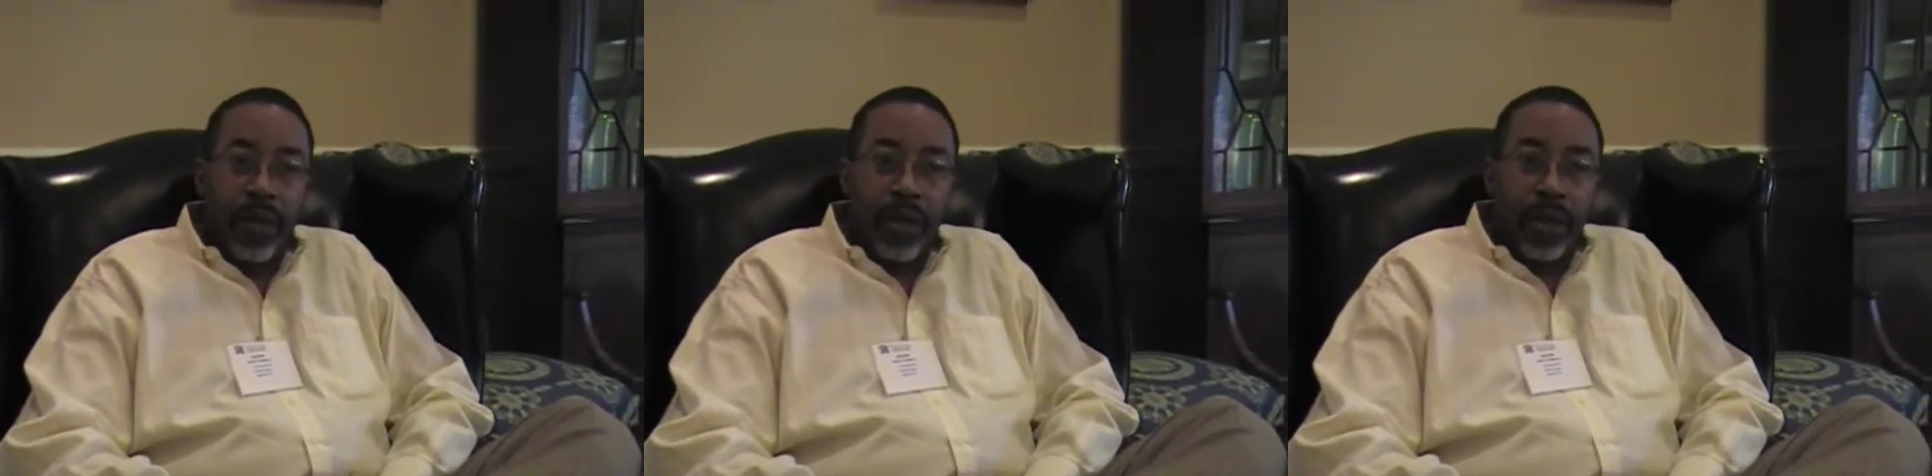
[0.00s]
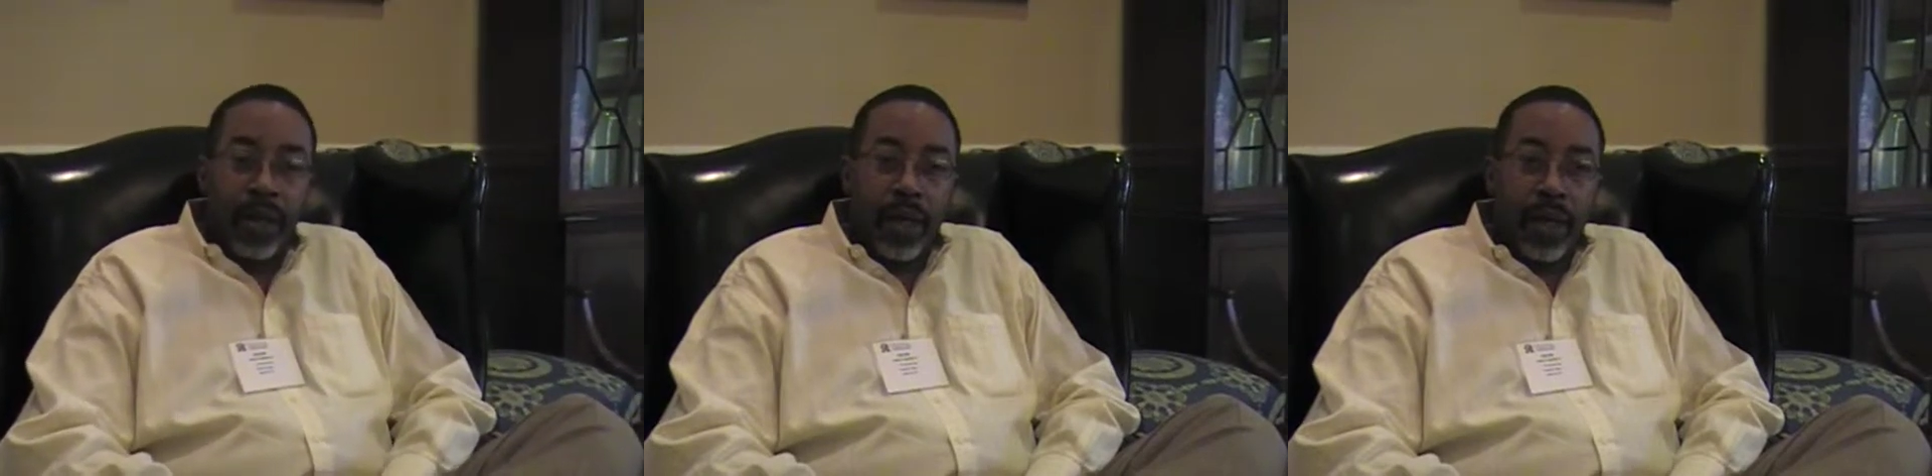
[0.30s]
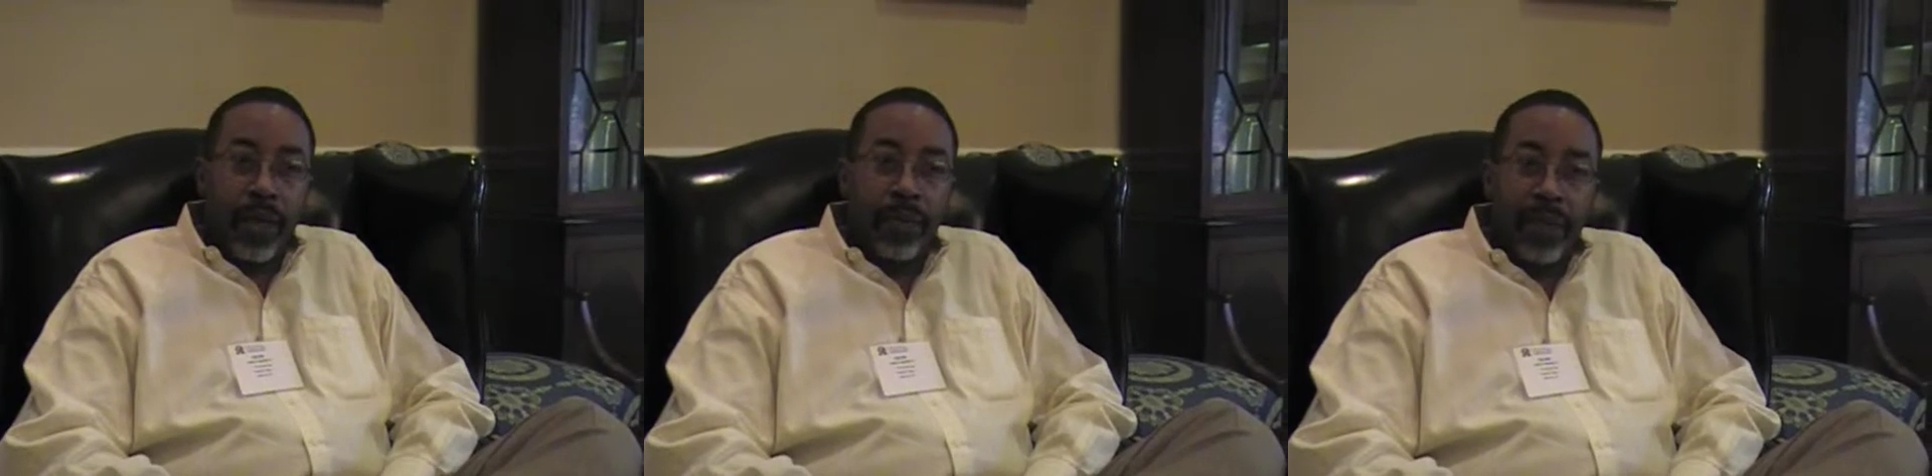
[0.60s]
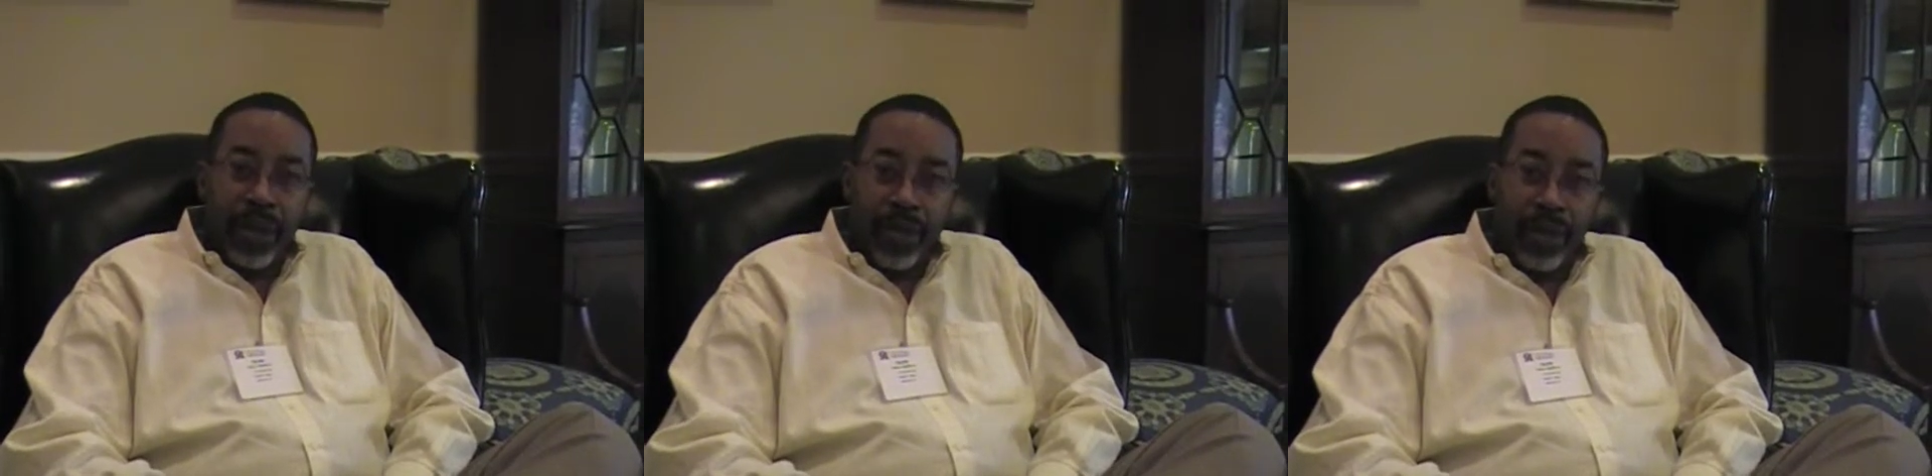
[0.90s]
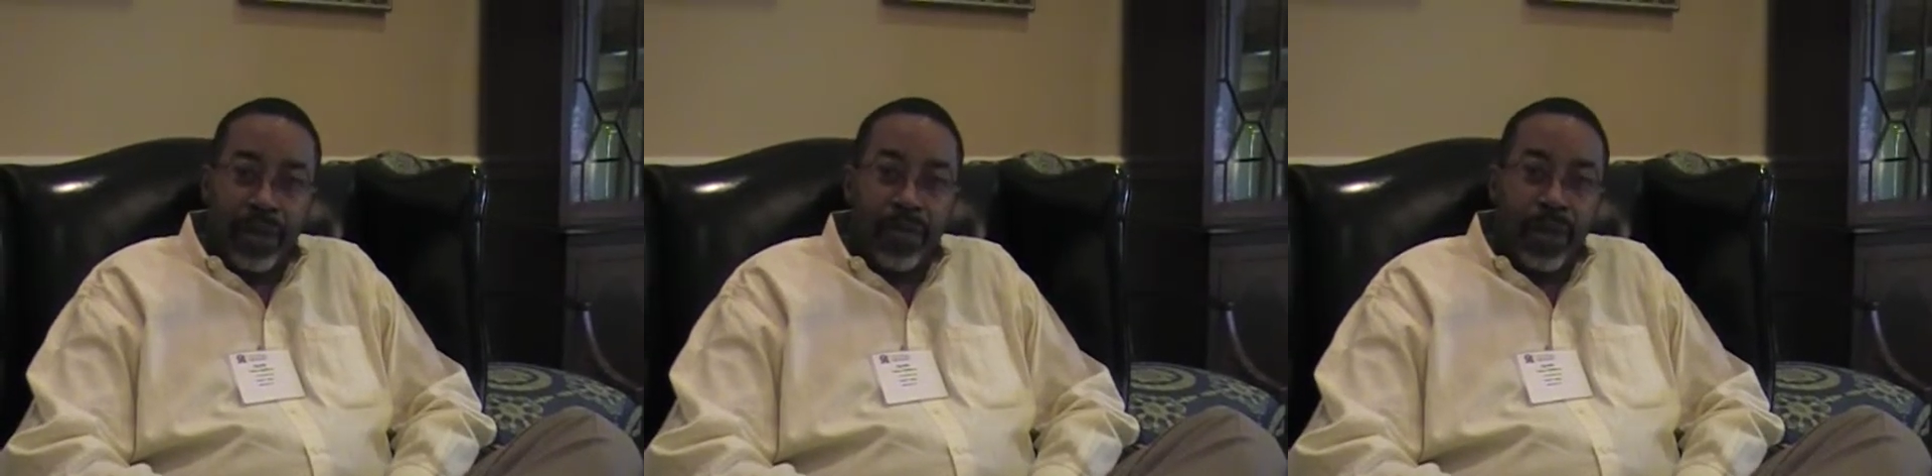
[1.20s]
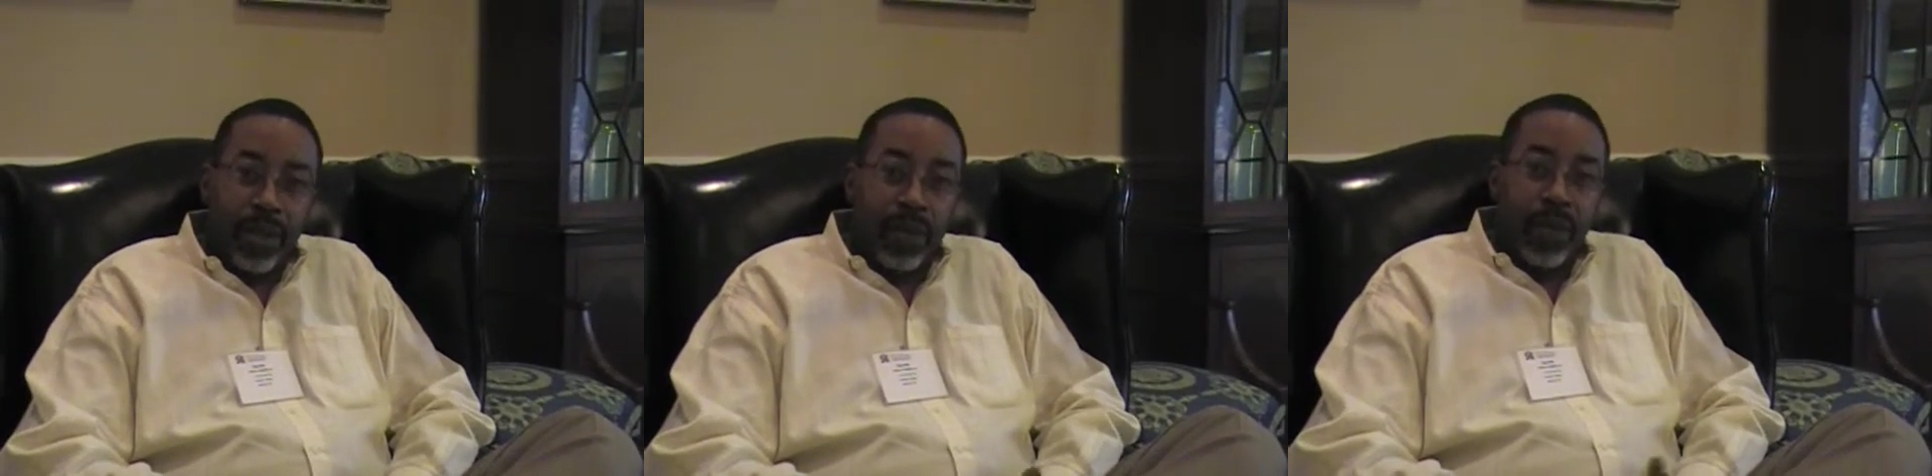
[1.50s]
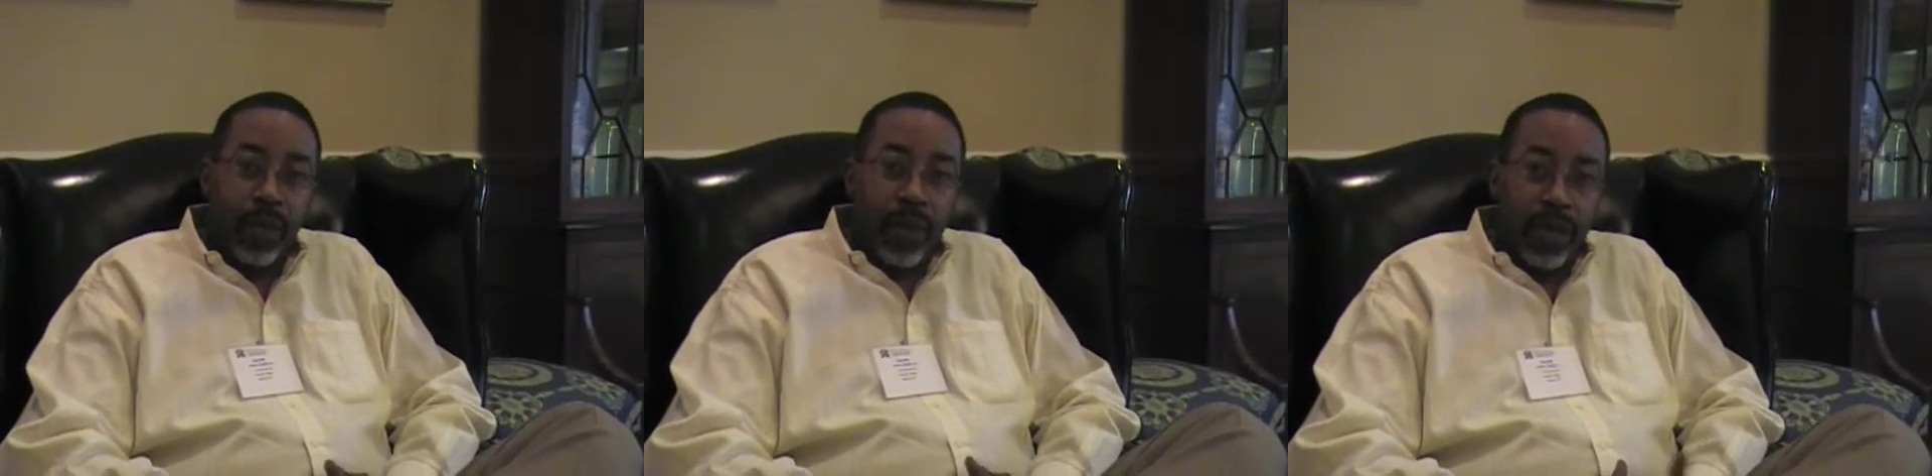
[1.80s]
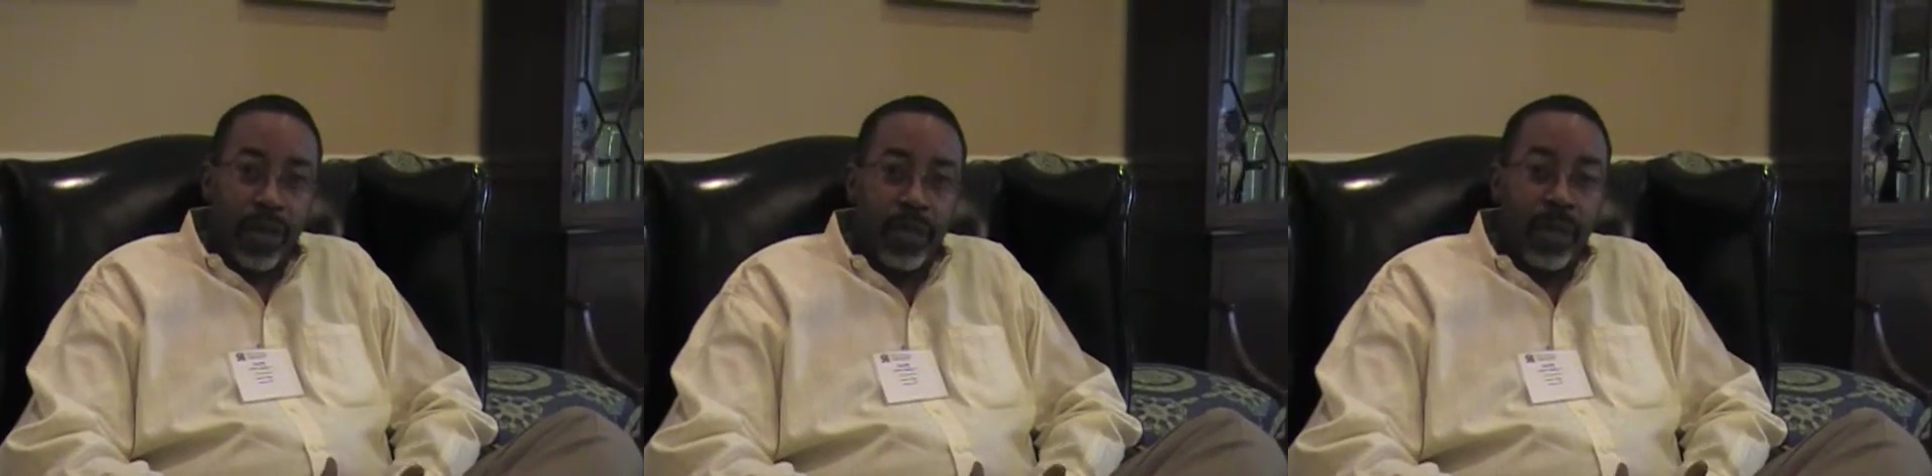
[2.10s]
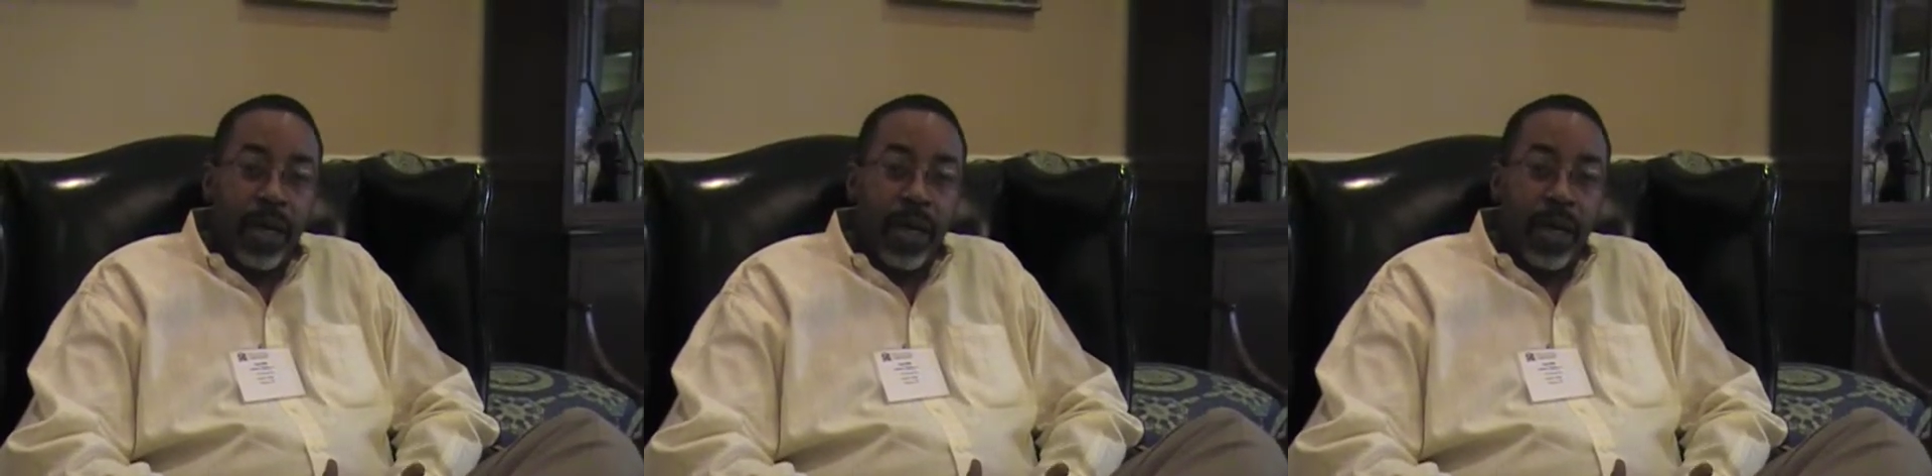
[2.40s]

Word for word: the benefits of receiving the William